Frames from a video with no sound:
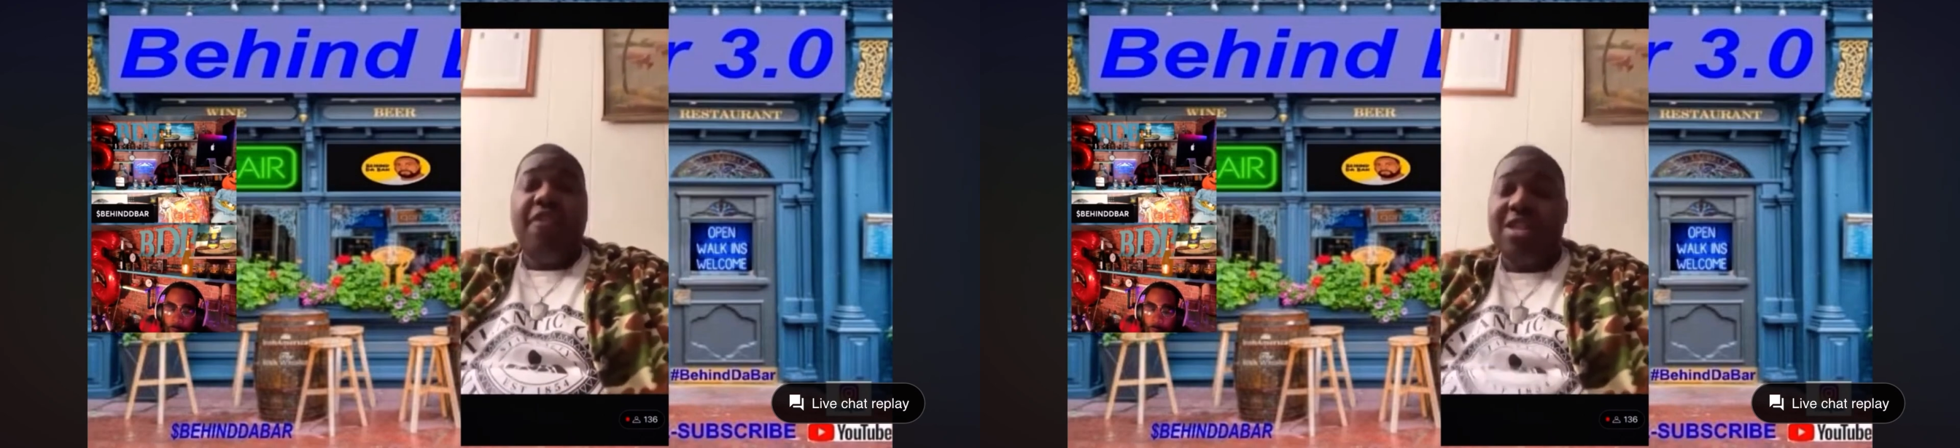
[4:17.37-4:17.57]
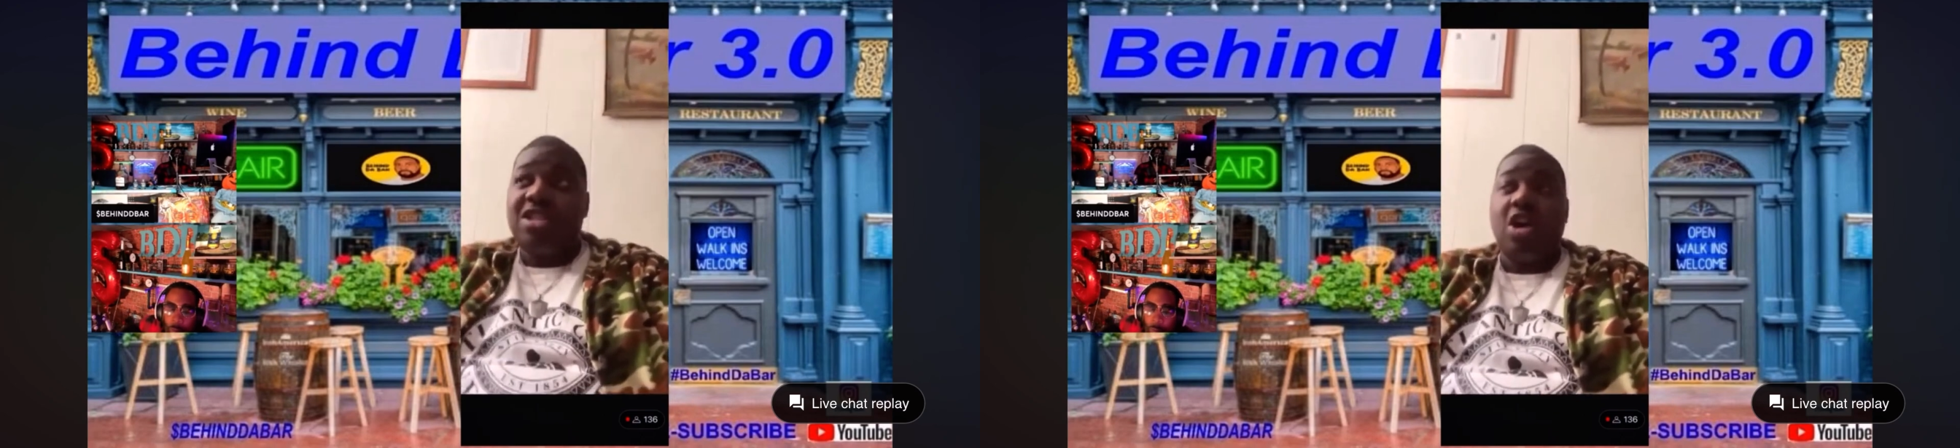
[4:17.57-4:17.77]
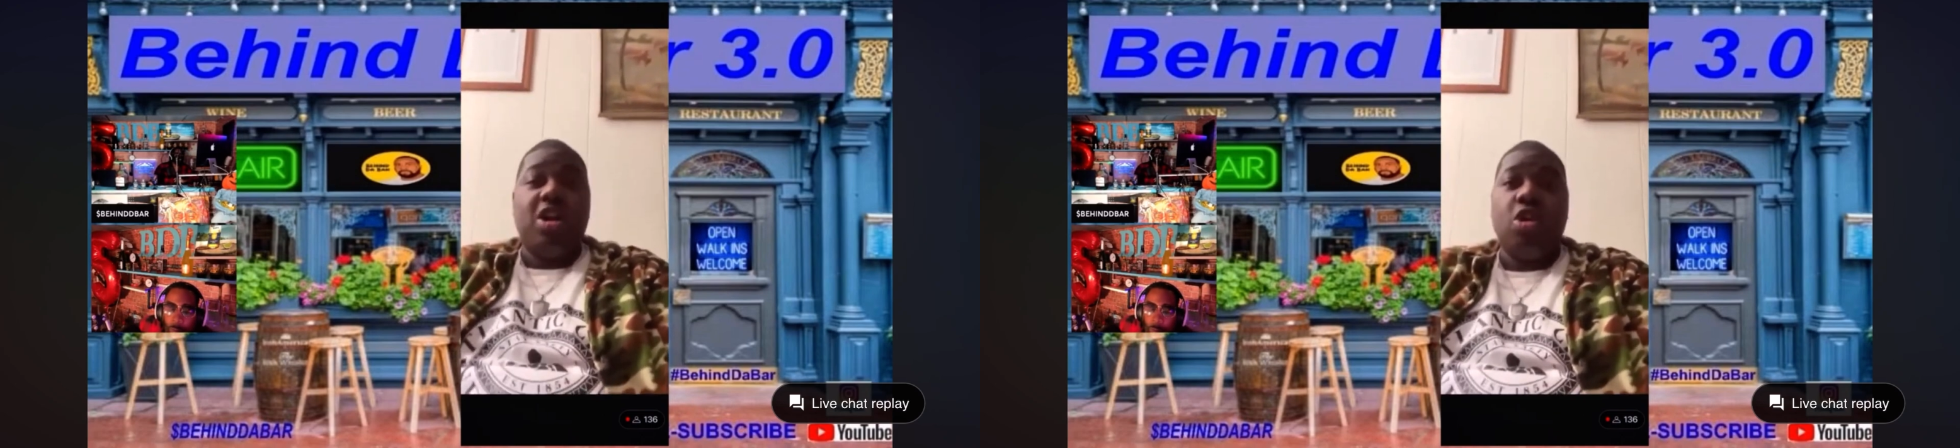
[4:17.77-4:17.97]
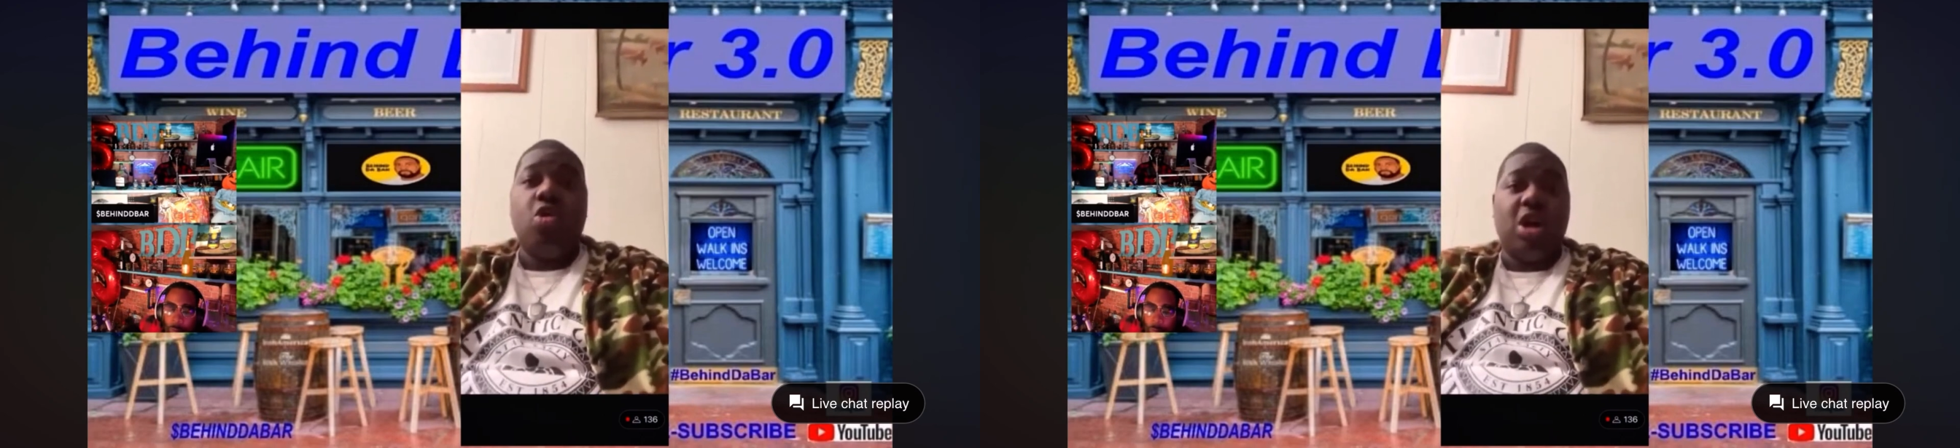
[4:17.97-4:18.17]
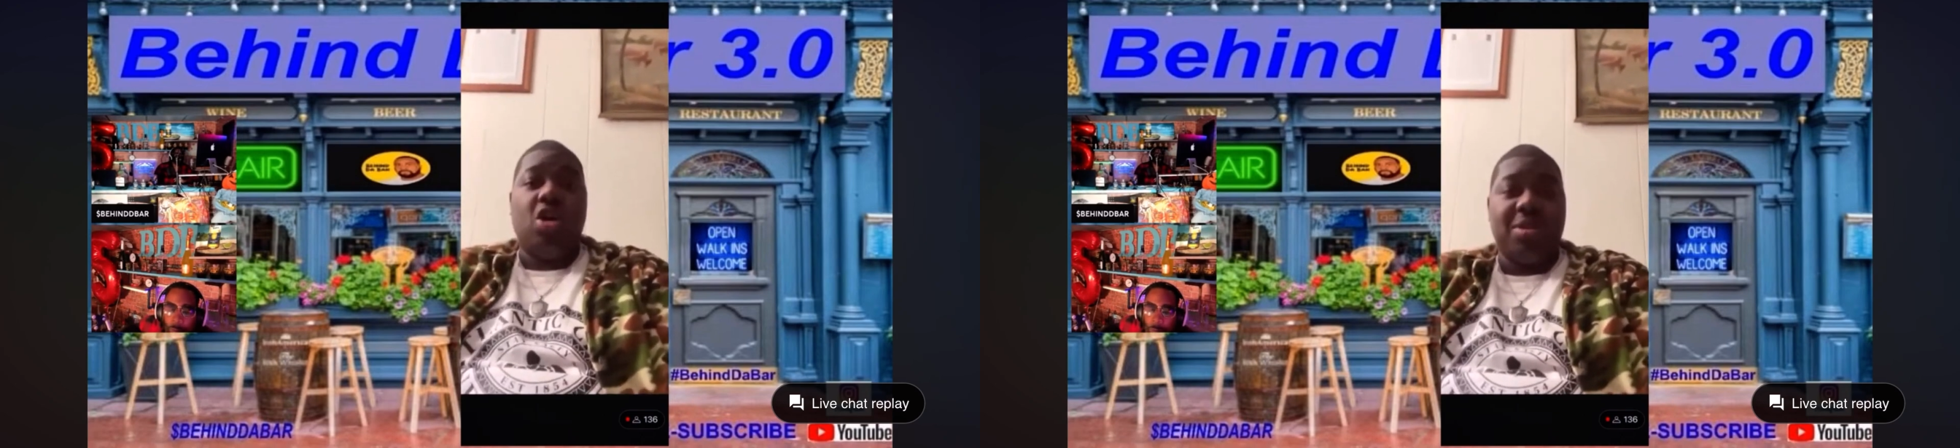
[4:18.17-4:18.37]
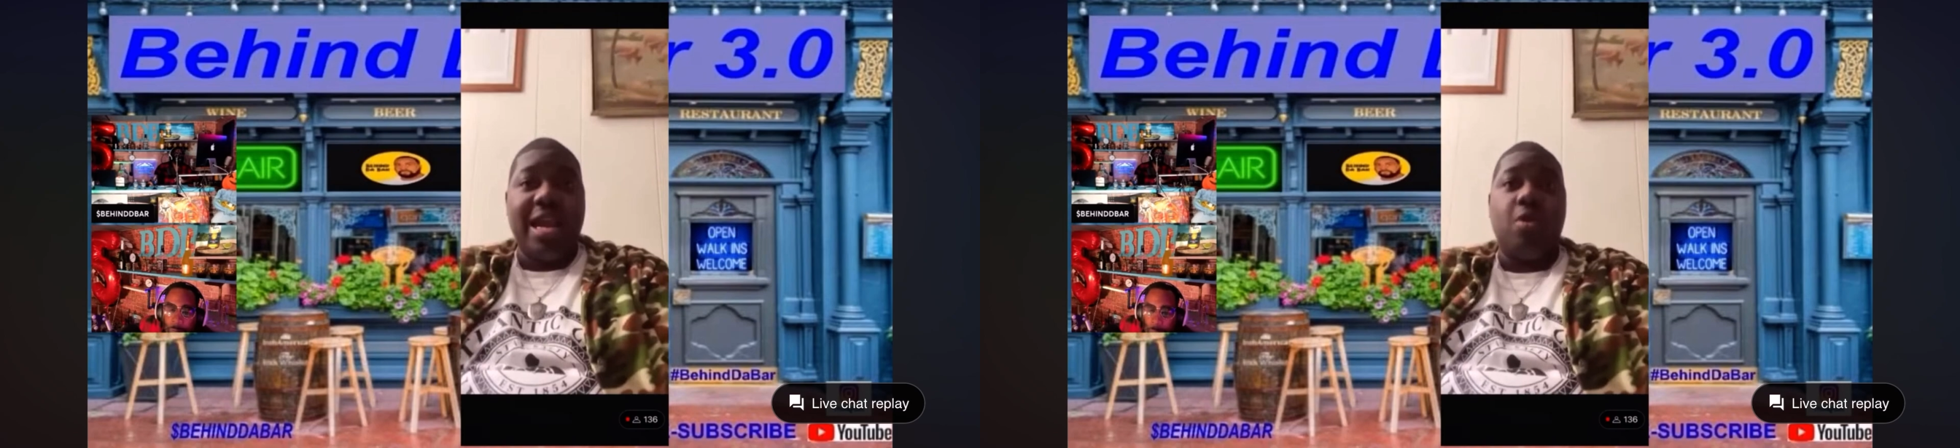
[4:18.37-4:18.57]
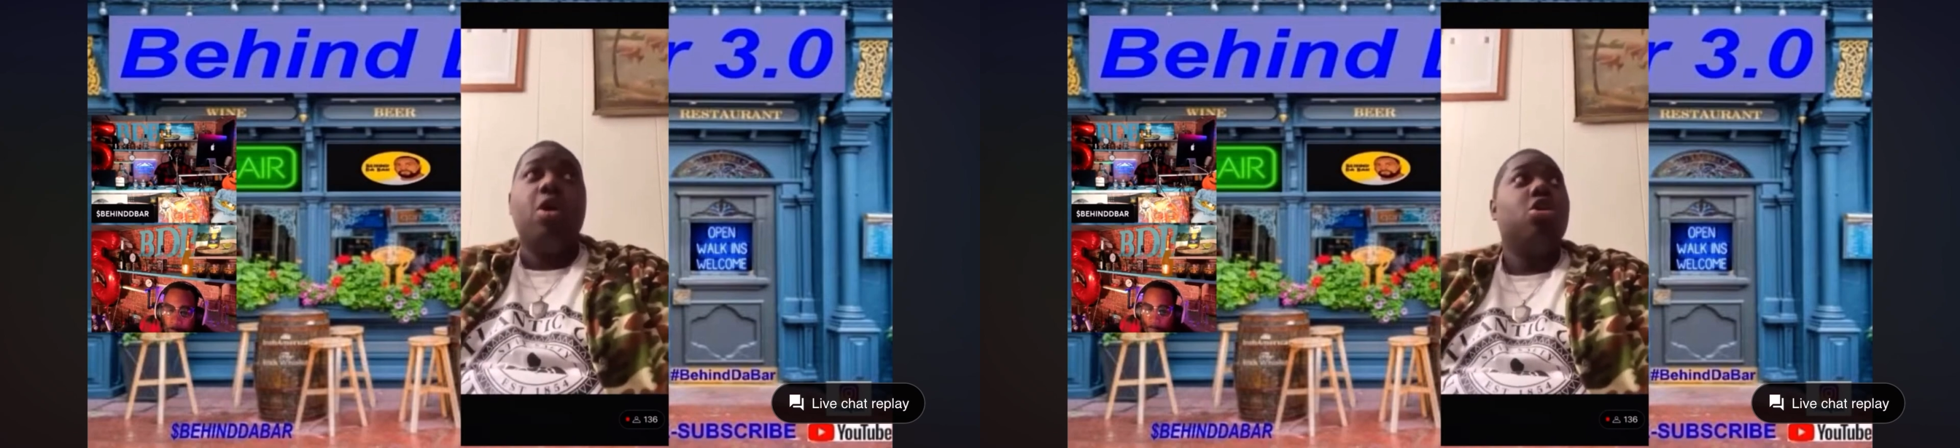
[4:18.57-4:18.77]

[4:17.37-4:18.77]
Hassan don't calm down,